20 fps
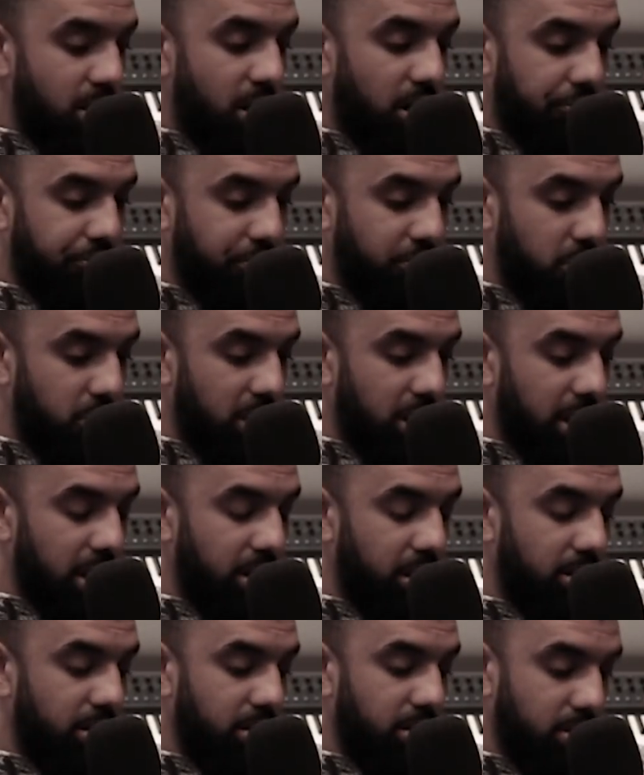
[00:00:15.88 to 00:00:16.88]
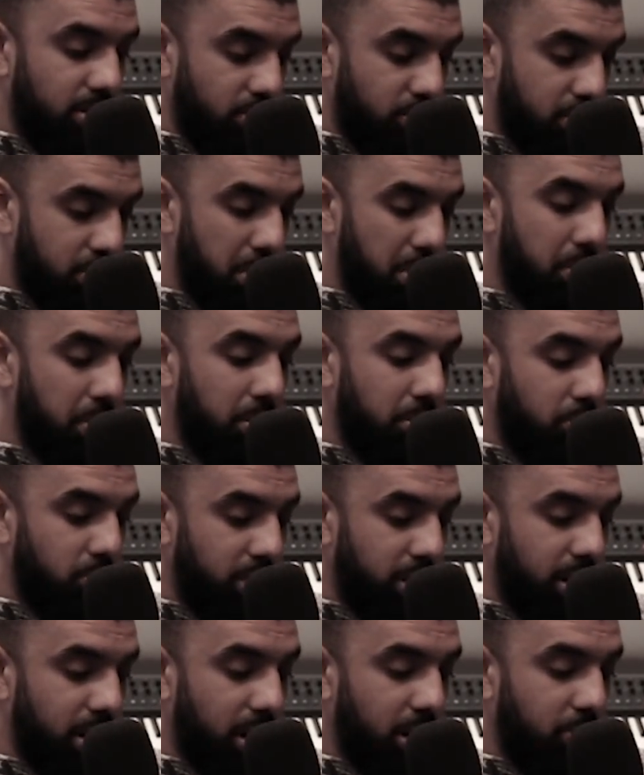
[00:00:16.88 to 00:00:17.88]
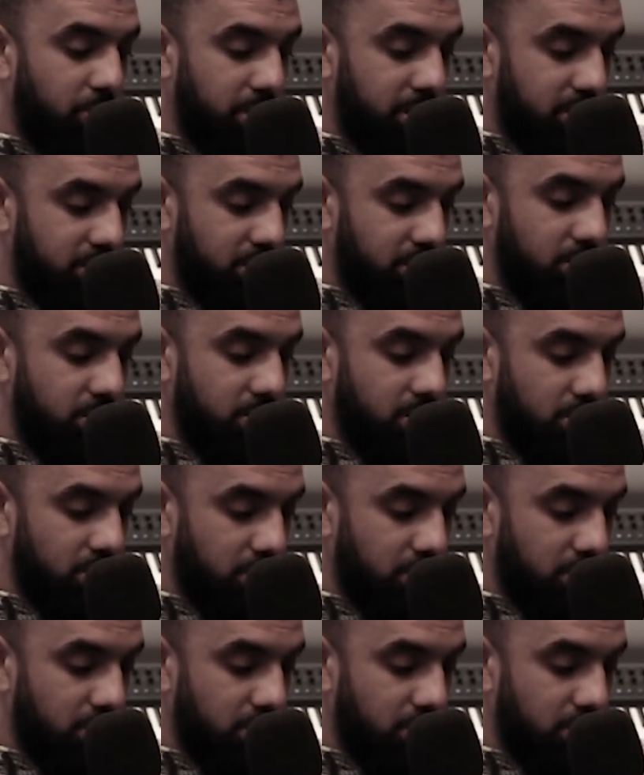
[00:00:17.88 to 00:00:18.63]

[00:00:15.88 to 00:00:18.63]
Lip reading: I feel like when my mum went, I went too.